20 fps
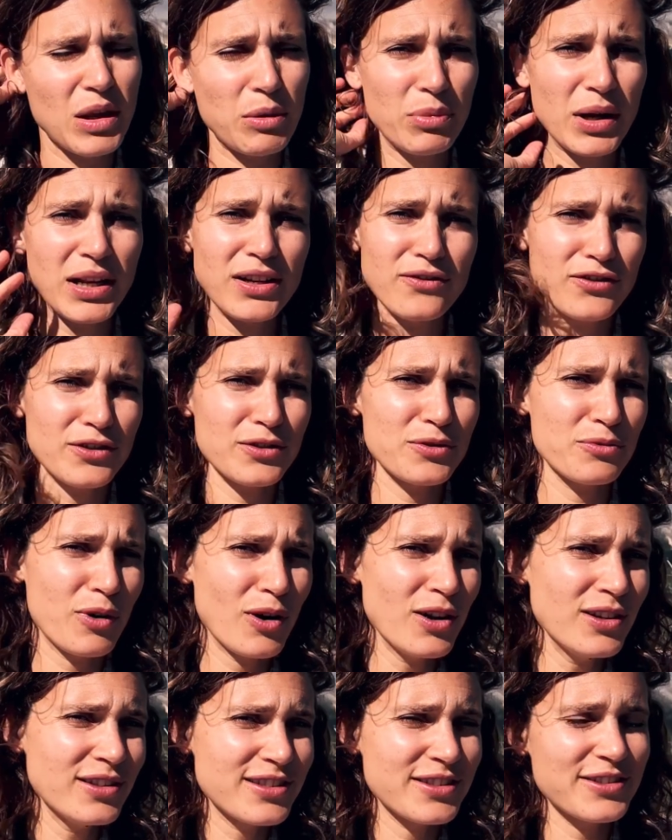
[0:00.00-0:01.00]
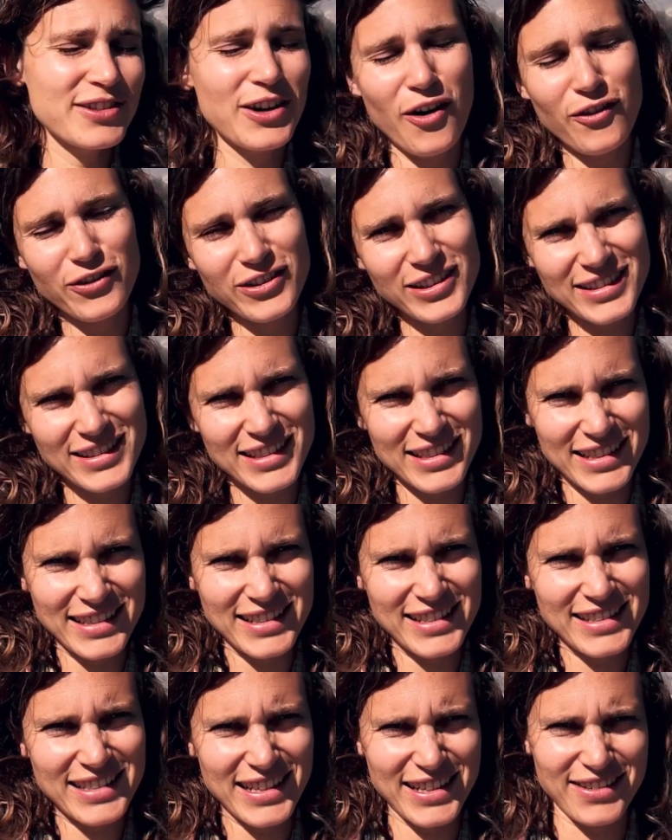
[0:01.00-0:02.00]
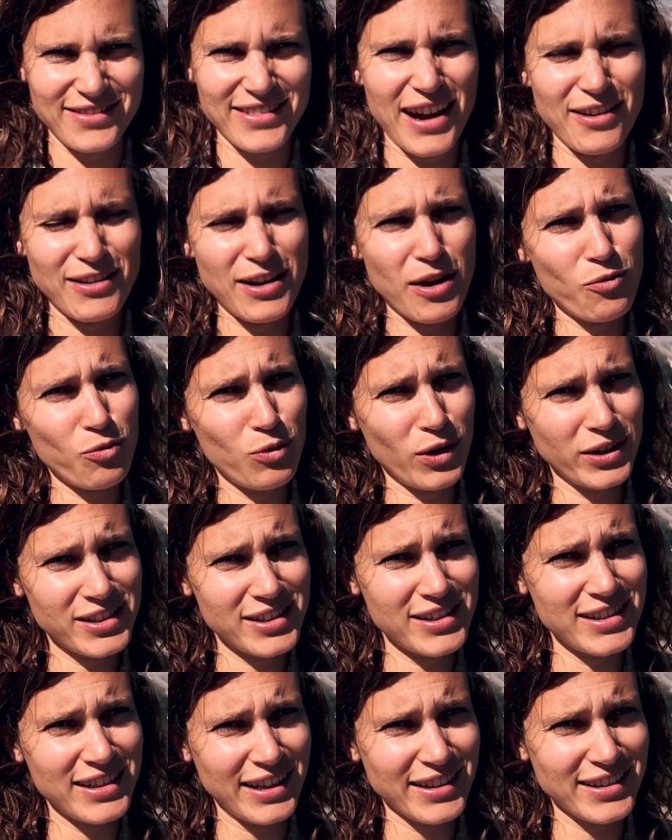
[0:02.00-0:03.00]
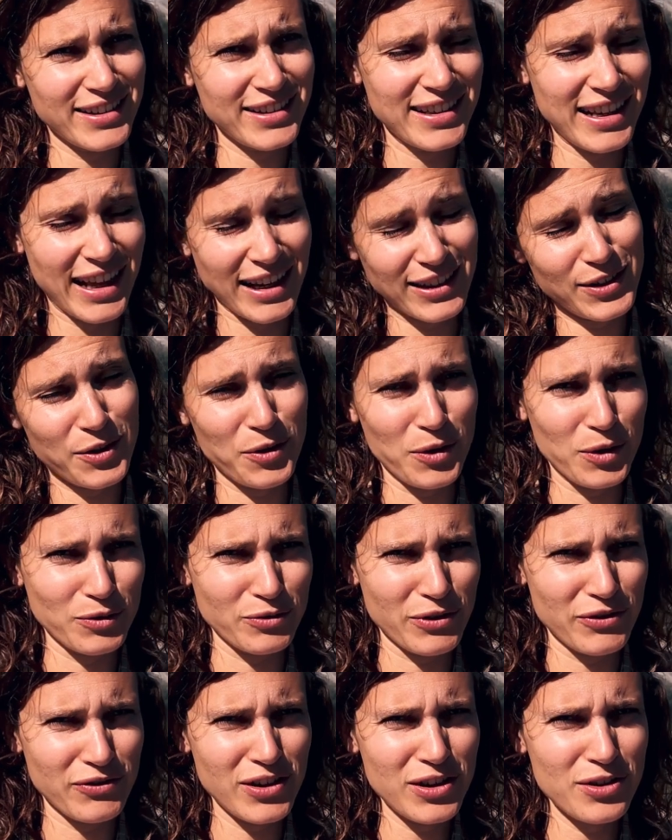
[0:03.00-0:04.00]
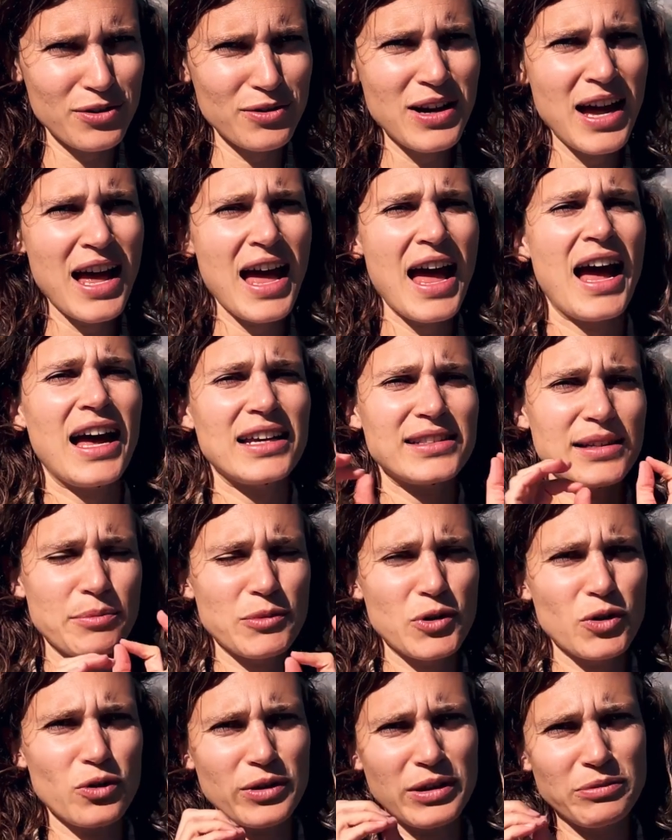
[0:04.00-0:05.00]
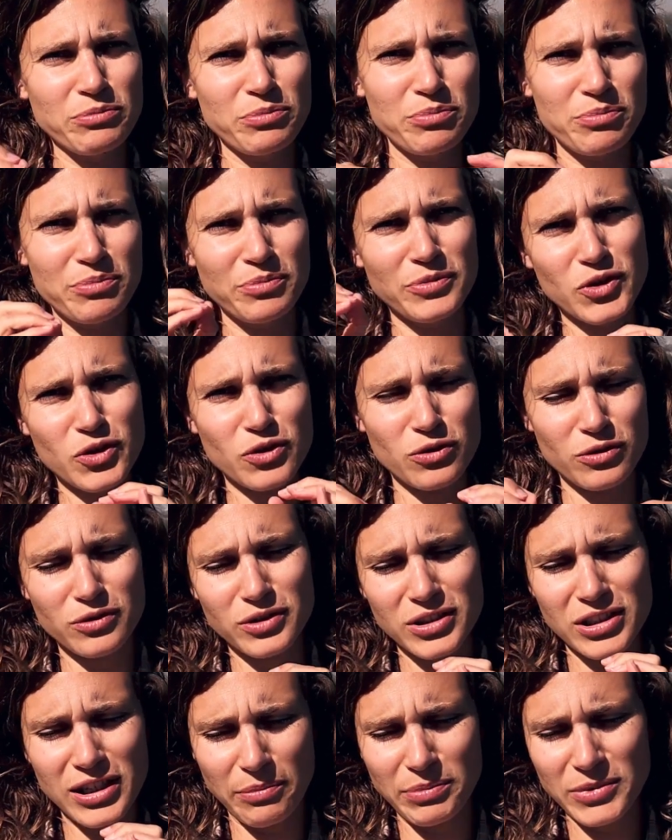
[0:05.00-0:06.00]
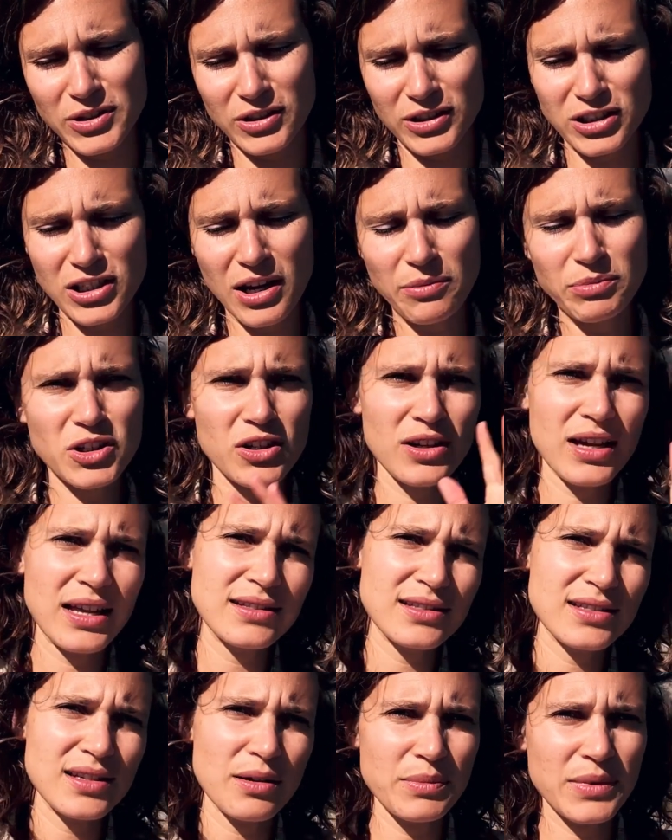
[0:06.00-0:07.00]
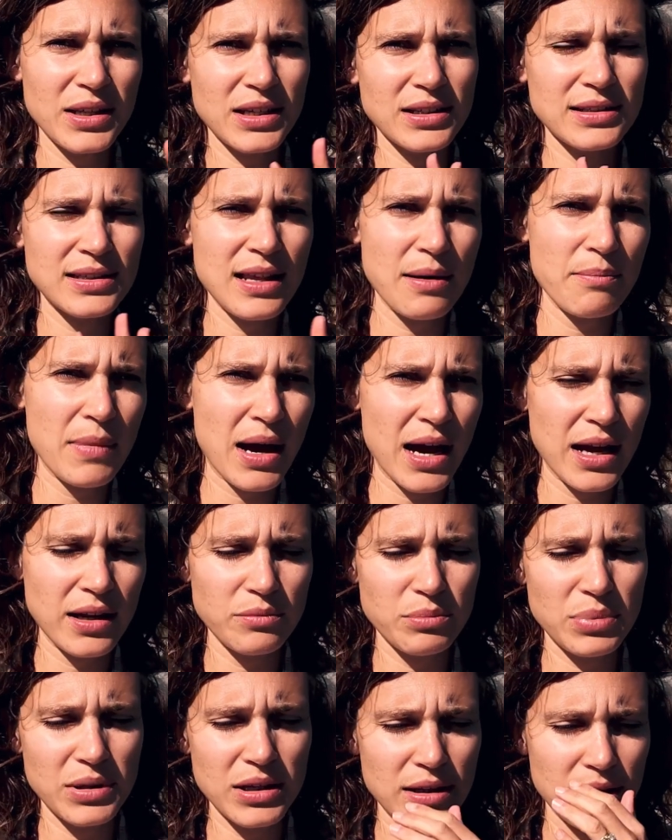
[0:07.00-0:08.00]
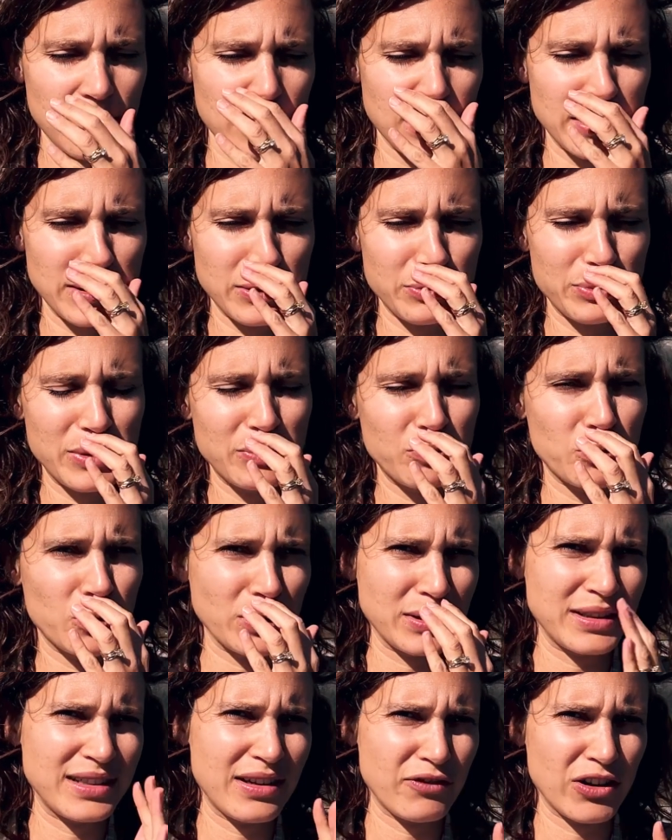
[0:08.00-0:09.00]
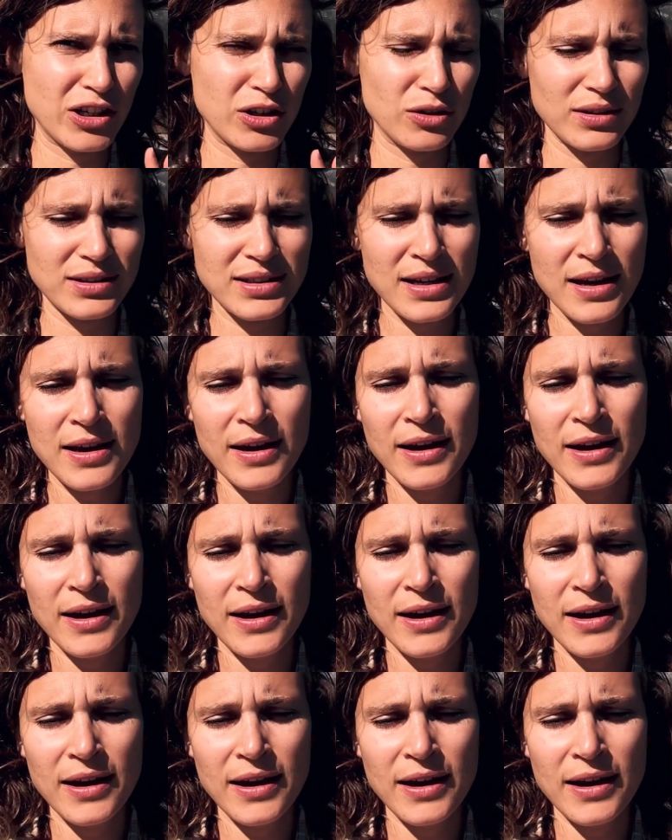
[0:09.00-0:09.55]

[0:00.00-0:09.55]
But if you want, you obviously can stick around and watch the end, like the whole review, as I'm going through chapter and chapter and some things that might be a little bit more difficult.